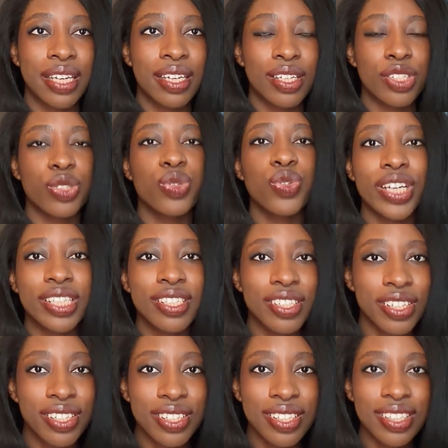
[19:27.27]

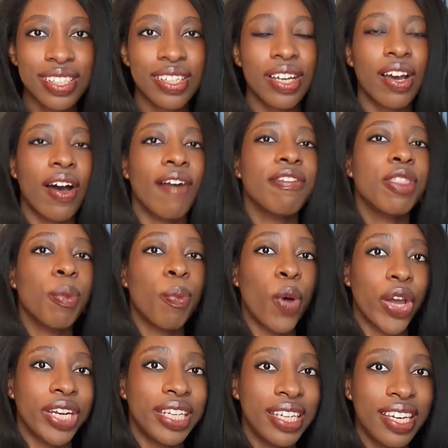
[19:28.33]
stressors of the
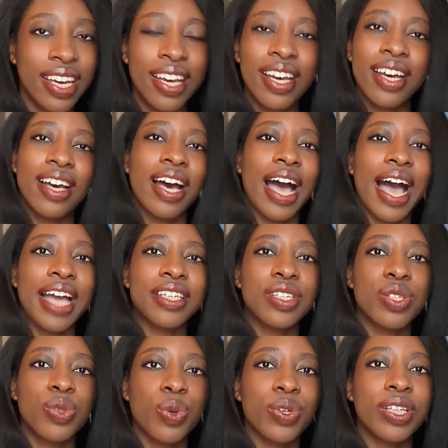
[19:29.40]
body, I just
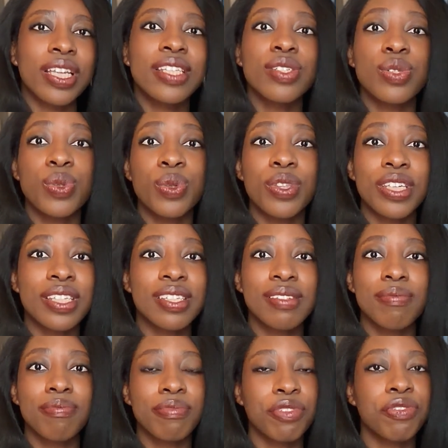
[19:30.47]
thought, let's do this
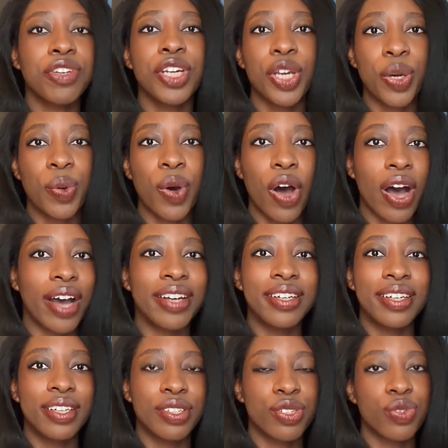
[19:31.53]
video
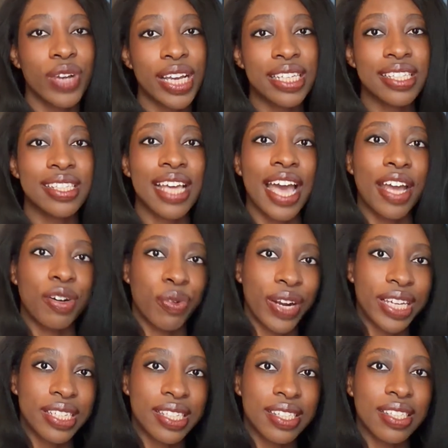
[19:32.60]
on stress and
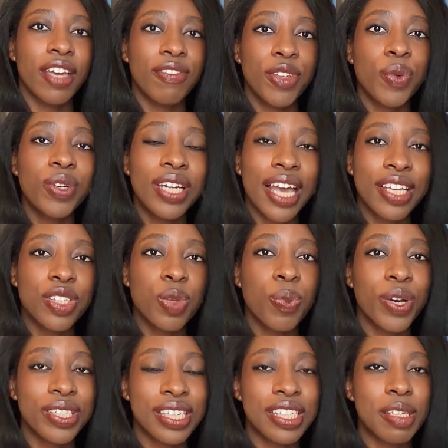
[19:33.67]
rest. If you would like to
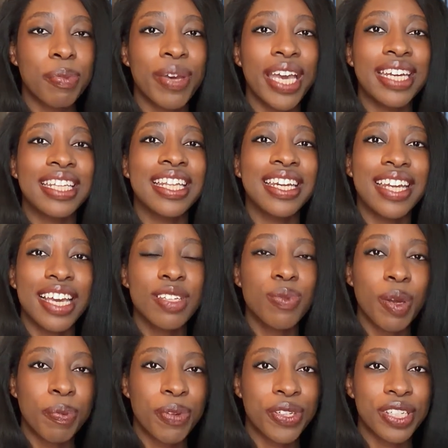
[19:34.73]
participate in the next
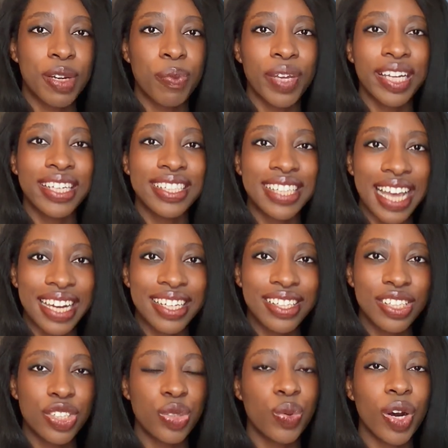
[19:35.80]
1% weekly
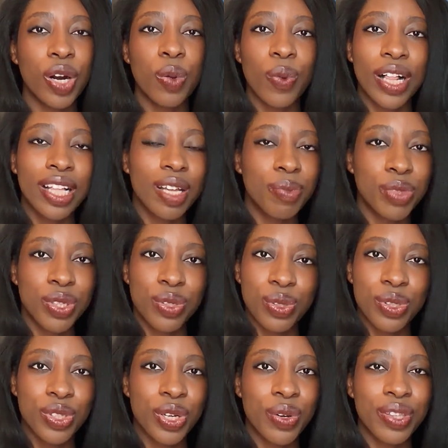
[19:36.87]
challenge, you are welcome to do
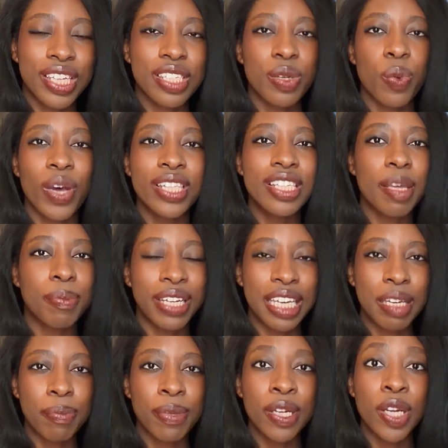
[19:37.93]
so. There's a WhatsApp
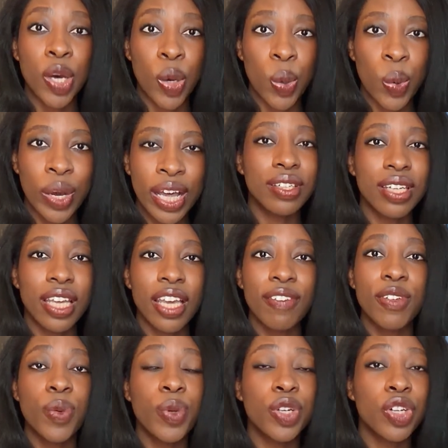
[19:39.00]
link below. If
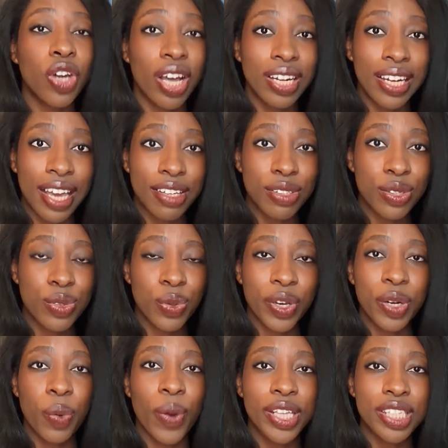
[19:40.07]
you would not like to join
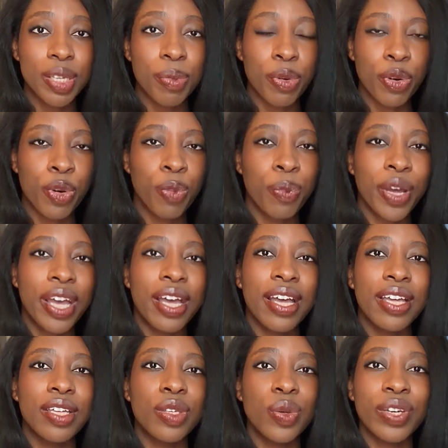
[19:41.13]
a WhatsApp group,
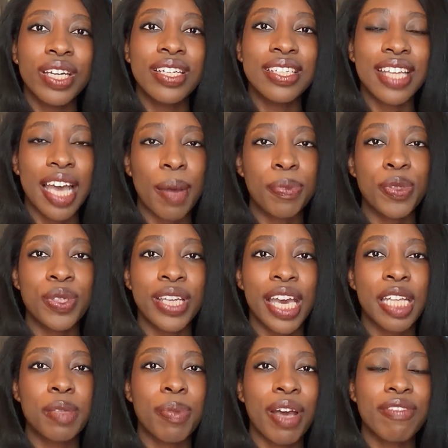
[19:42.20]
you can stay up to
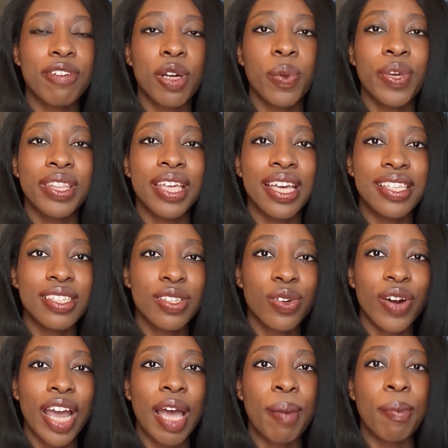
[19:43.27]
date by following the
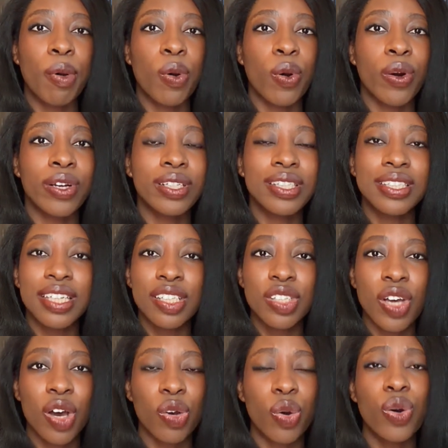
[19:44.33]
Instagram or
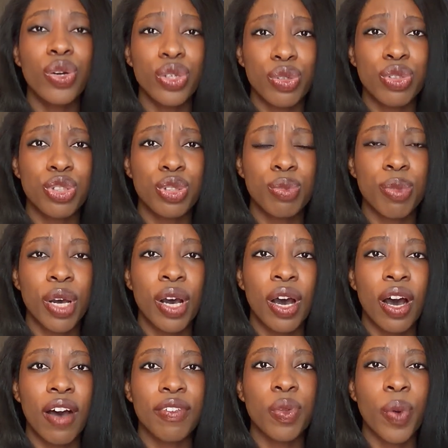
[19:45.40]
TikTok or YouTube
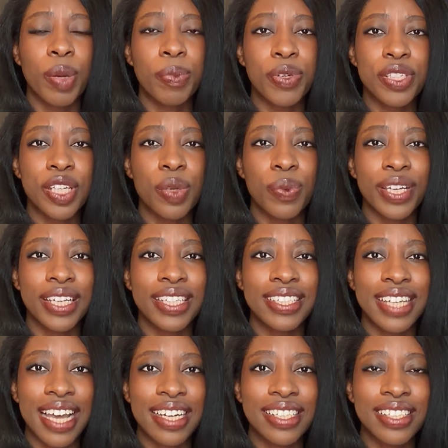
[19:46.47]
of the 1% weekly
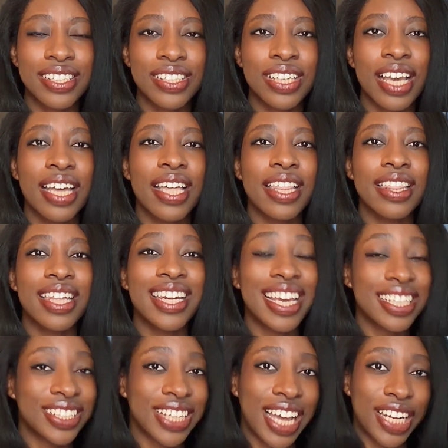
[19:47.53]
challenge. The
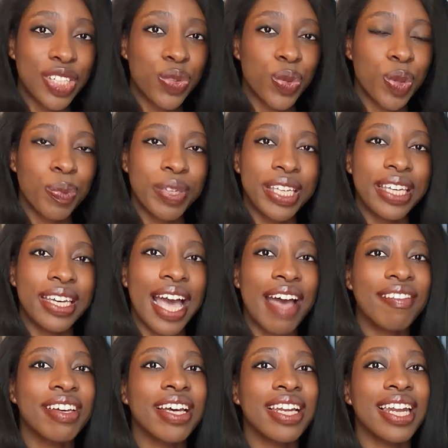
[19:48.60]
next challenge will be
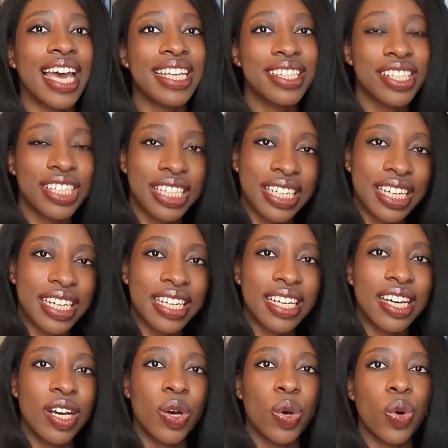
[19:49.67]
having a lighter dinner
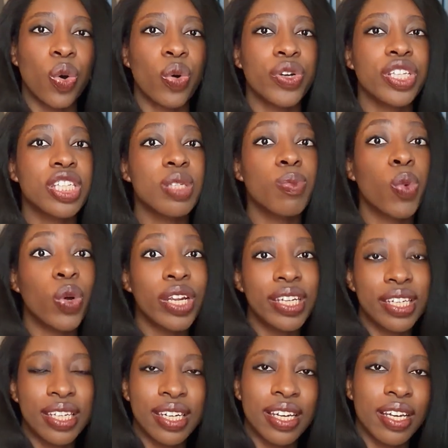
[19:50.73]
or a smaller
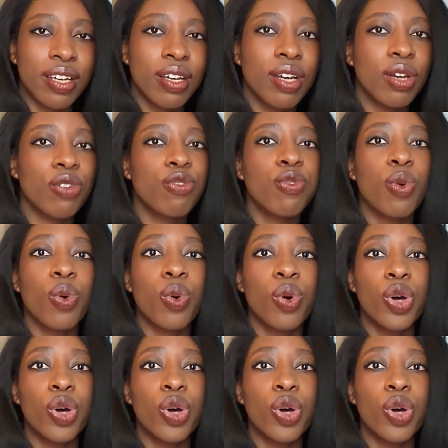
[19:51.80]
dinner for